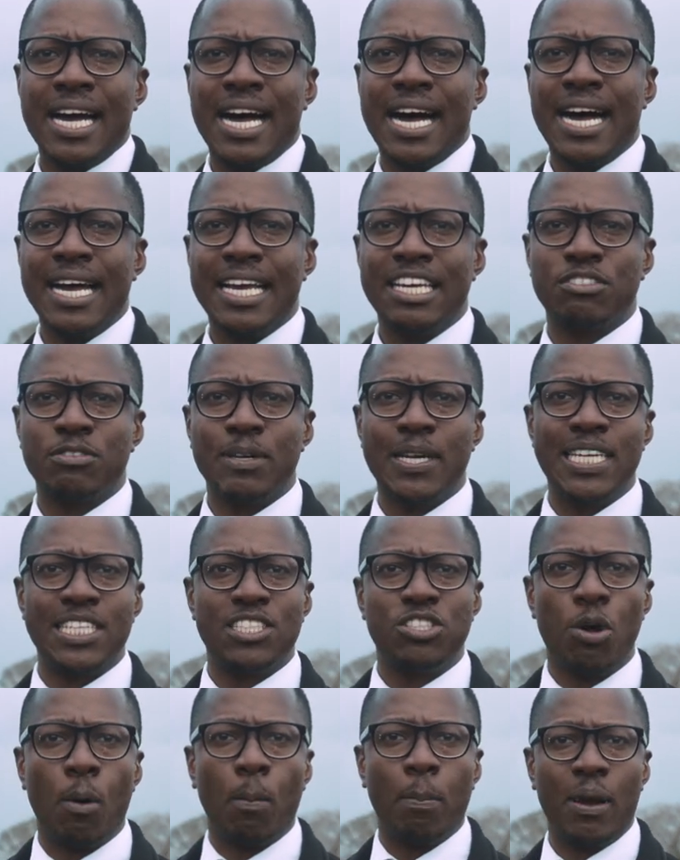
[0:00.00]
uh, as well
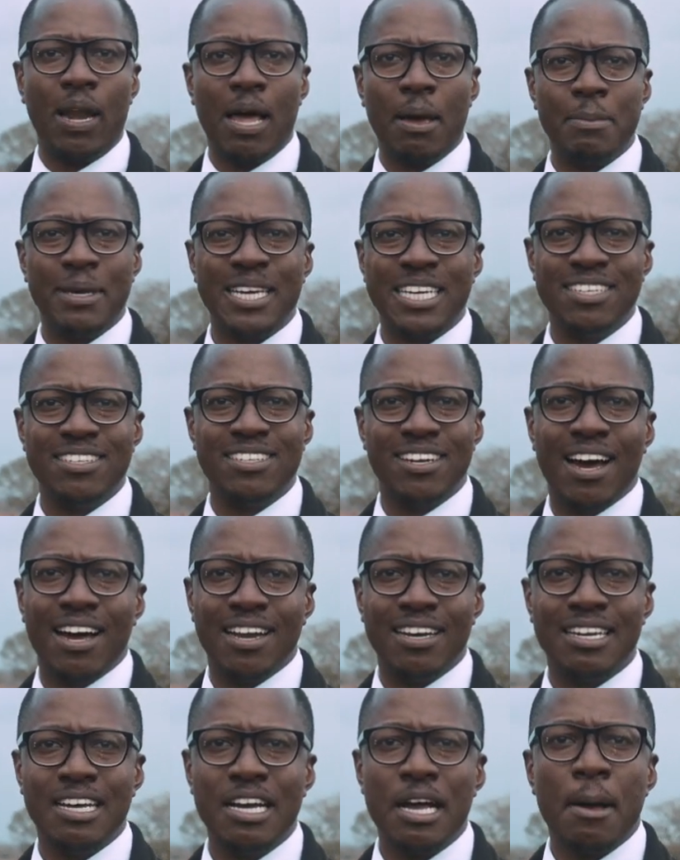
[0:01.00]
as your plumbing
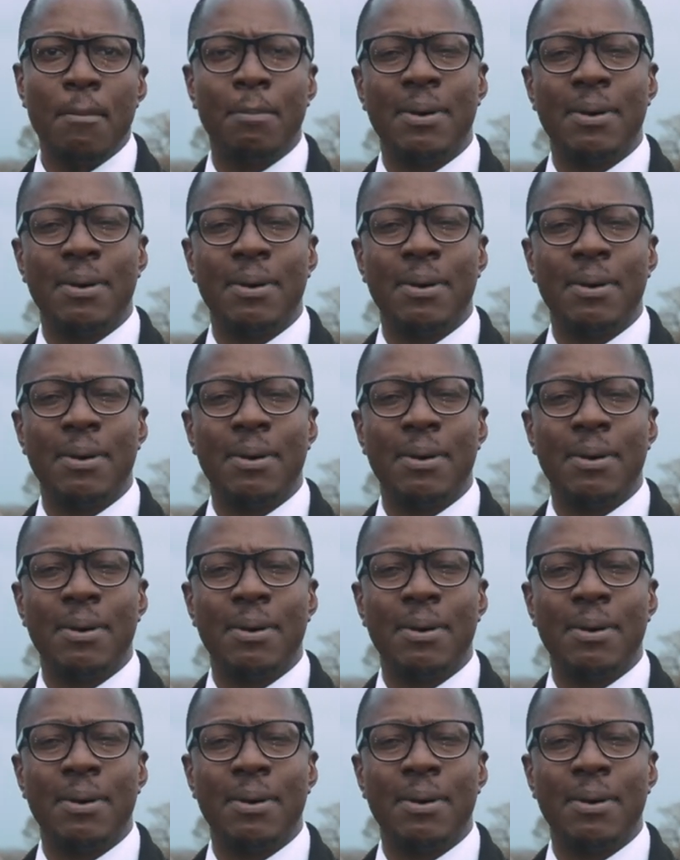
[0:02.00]
done.